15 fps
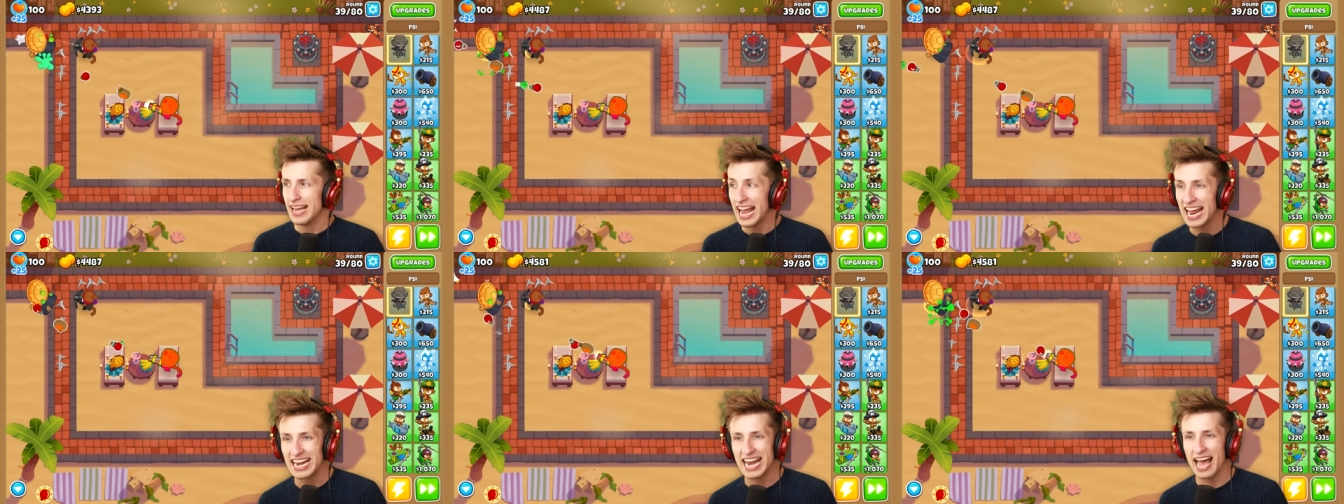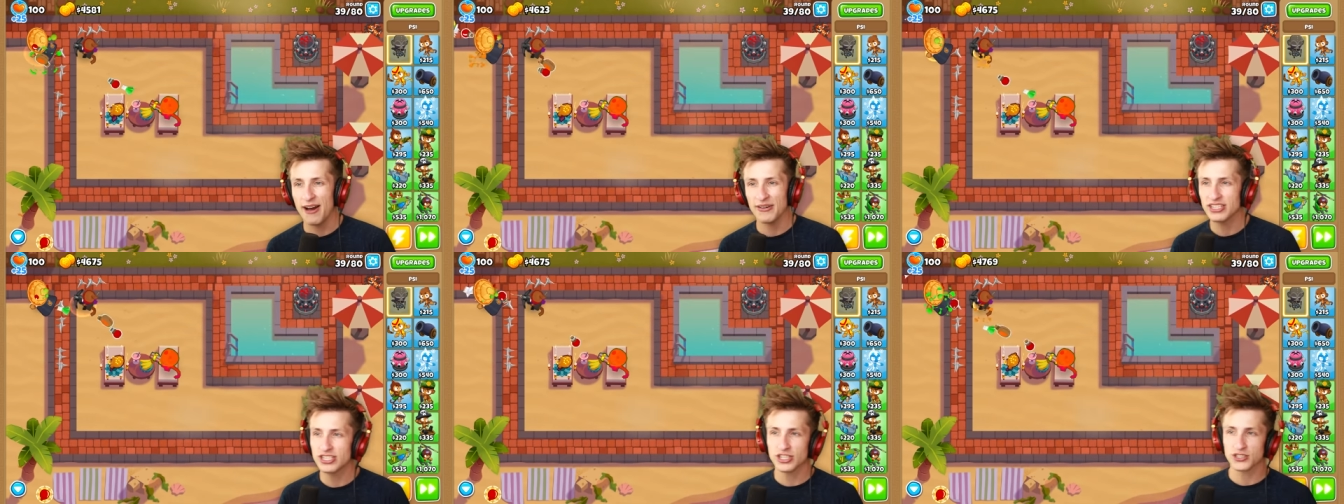And
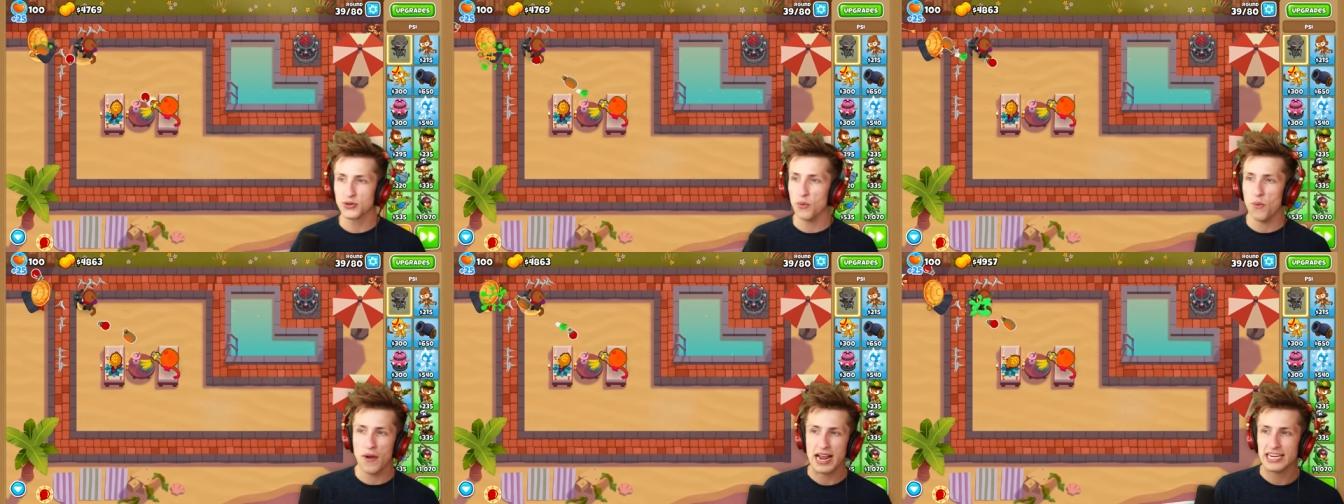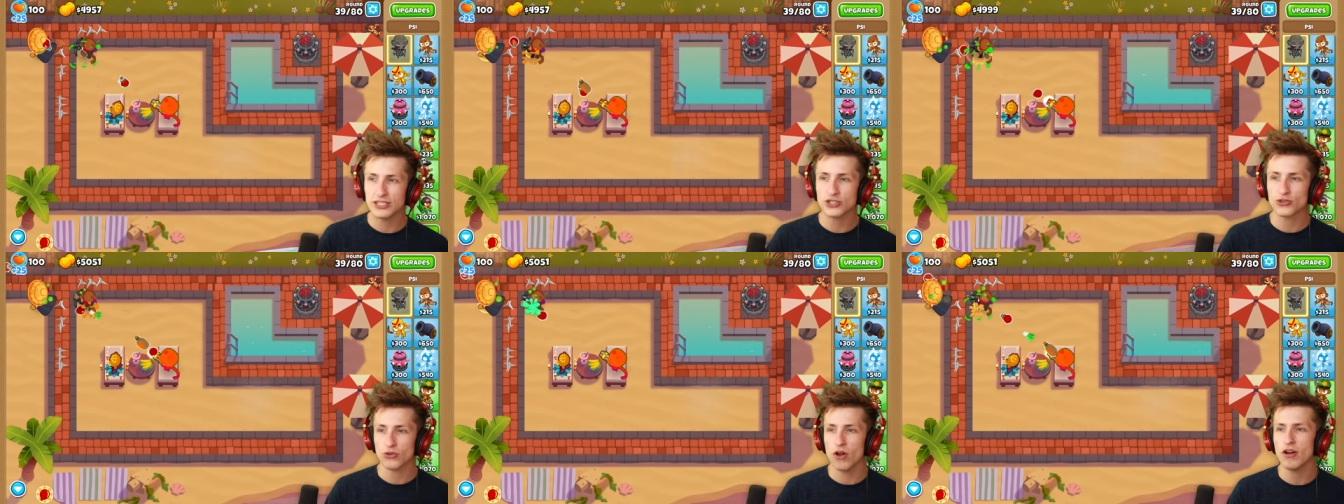now it's just way
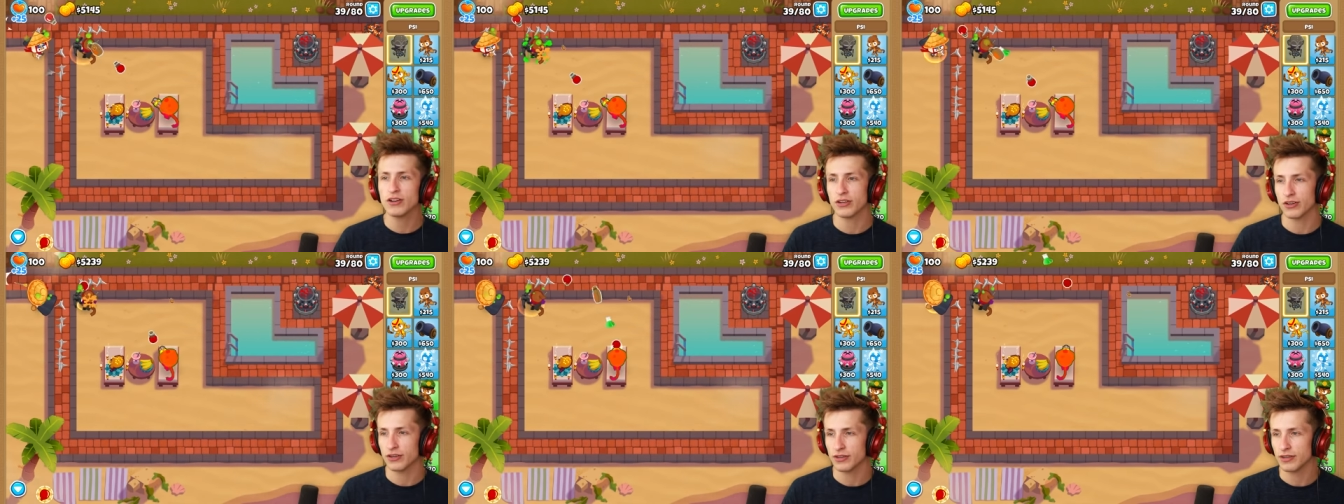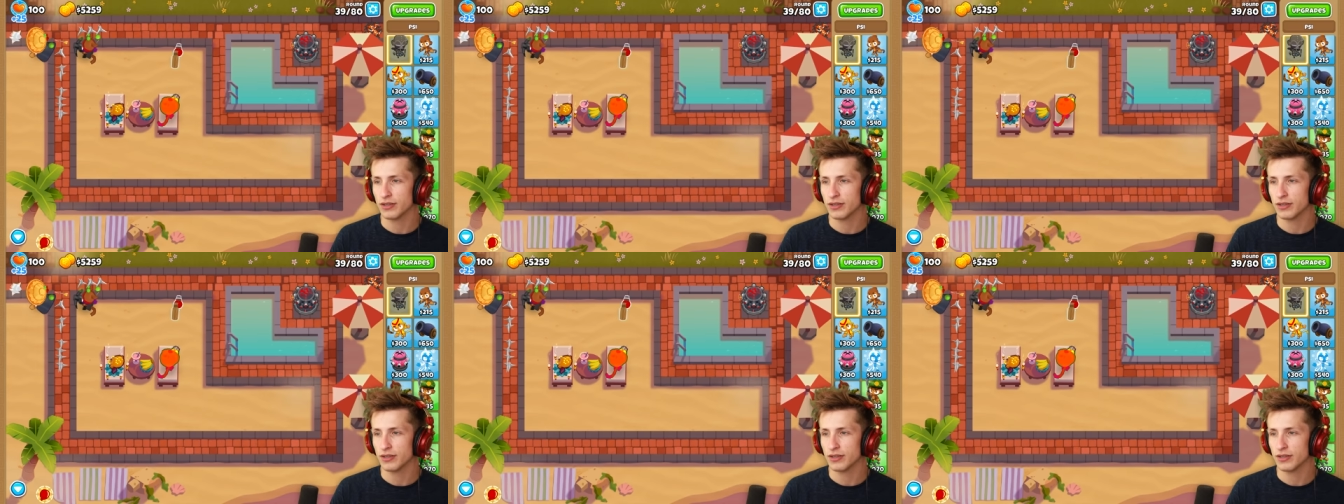stronger.